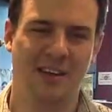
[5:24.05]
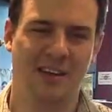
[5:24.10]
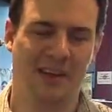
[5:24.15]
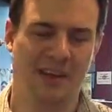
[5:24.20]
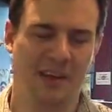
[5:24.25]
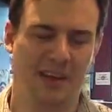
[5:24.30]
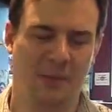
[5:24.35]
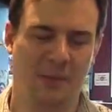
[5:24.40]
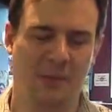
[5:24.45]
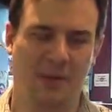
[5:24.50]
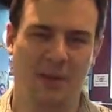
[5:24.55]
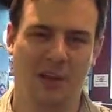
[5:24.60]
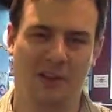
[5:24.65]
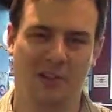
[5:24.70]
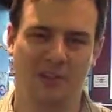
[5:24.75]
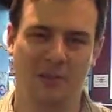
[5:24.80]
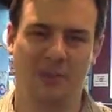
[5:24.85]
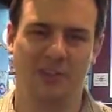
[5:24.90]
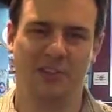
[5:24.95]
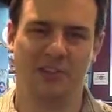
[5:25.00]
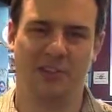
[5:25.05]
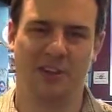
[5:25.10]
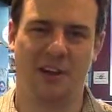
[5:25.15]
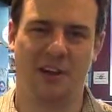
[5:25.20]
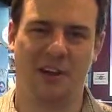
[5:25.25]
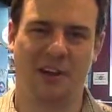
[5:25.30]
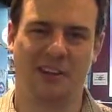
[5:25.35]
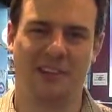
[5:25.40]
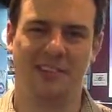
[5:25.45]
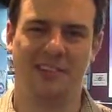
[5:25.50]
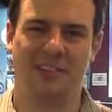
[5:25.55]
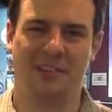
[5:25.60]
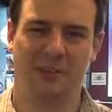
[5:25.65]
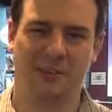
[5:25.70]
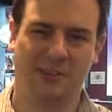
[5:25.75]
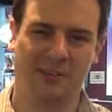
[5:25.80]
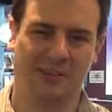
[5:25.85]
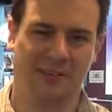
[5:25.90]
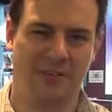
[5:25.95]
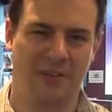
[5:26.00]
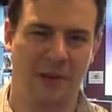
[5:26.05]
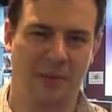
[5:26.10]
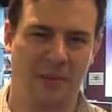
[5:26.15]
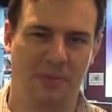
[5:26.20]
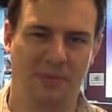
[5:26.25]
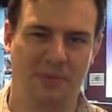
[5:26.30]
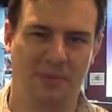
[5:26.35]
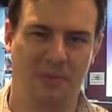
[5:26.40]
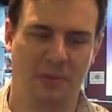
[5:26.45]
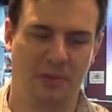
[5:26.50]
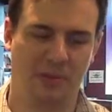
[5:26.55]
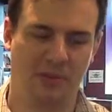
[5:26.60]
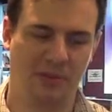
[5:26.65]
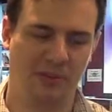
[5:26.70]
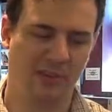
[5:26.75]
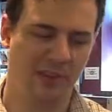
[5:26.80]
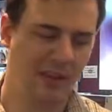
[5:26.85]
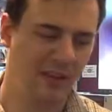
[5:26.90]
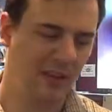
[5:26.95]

We'll also be starting a series of episodes